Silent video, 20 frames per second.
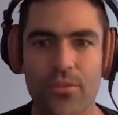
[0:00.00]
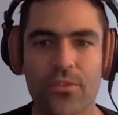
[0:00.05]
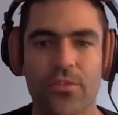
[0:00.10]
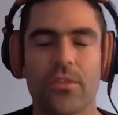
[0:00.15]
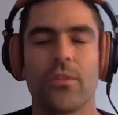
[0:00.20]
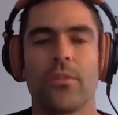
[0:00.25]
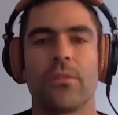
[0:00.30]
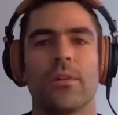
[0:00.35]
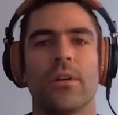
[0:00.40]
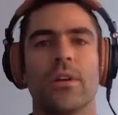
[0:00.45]

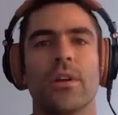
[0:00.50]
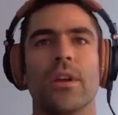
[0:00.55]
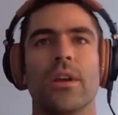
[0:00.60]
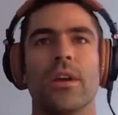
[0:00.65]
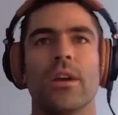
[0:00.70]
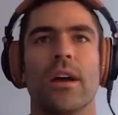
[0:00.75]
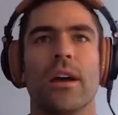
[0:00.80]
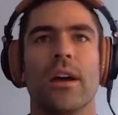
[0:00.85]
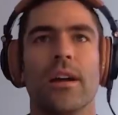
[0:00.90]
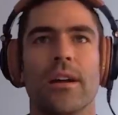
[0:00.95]
So,
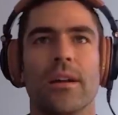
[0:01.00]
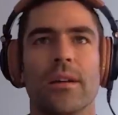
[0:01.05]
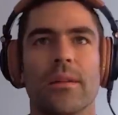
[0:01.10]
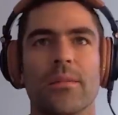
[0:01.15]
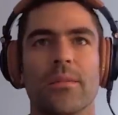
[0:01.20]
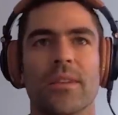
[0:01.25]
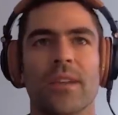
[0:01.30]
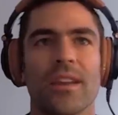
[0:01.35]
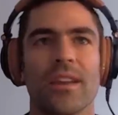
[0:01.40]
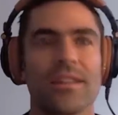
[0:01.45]

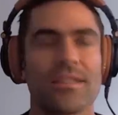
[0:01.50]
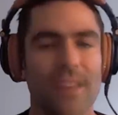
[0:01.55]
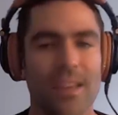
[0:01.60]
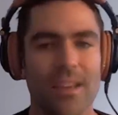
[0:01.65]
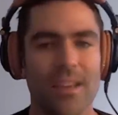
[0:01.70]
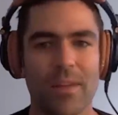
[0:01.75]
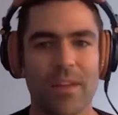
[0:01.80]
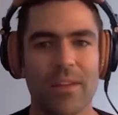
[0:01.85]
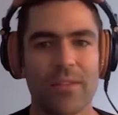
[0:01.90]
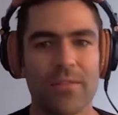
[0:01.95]
kind of
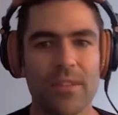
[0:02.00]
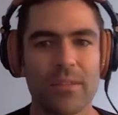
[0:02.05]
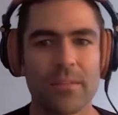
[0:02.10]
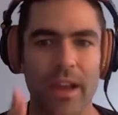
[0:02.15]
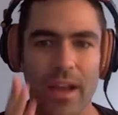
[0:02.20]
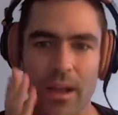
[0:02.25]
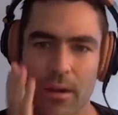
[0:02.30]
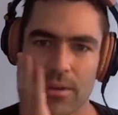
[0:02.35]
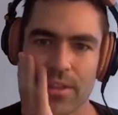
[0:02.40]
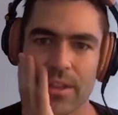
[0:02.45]
take my
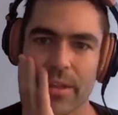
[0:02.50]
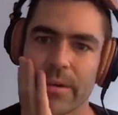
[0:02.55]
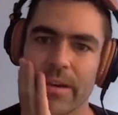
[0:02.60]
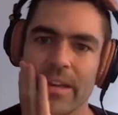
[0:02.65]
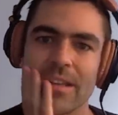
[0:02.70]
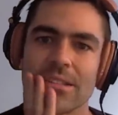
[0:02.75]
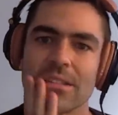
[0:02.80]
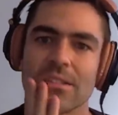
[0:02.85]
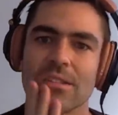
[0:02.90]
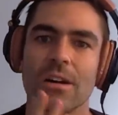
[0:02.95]
feedback with a
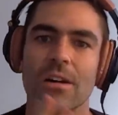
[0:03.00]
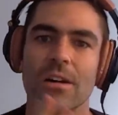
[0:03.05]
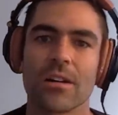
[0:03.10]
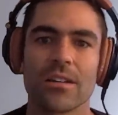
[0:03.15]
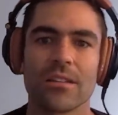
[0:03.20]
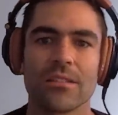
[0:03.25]
grain of salt,